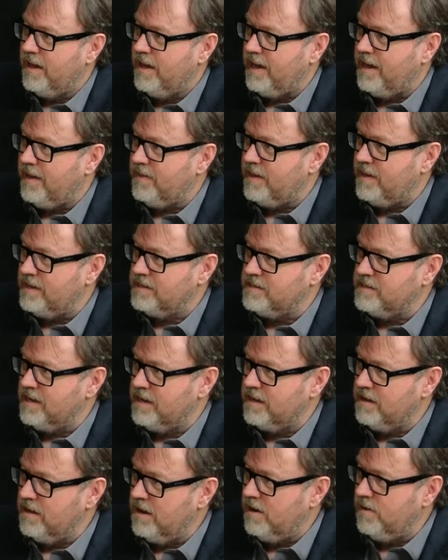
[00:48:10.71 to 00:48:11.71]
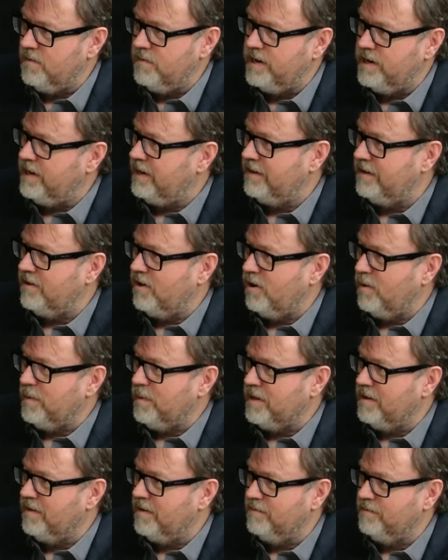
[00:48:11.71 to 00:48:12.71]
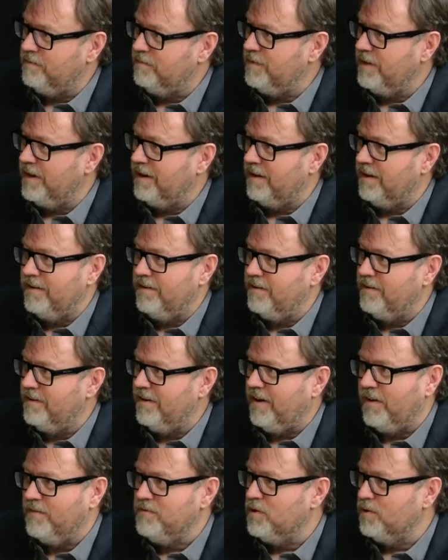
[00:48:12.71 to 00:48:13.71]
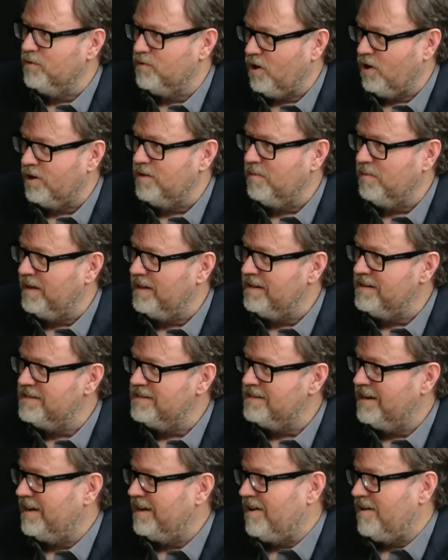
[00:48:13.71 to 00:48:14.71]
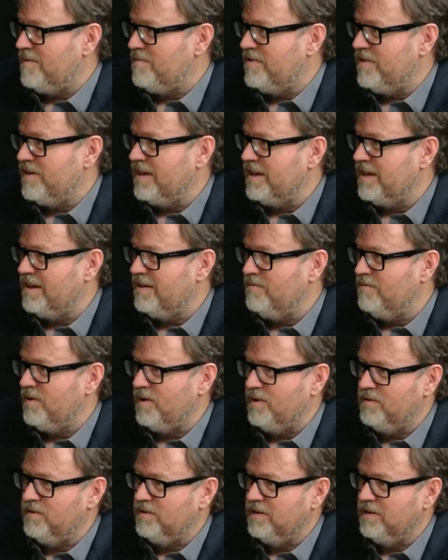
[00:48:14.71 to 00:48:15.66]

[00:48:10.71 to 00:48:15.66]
and they're saying, "Oh, we need a copy of of your documents," and I'm thinking, well,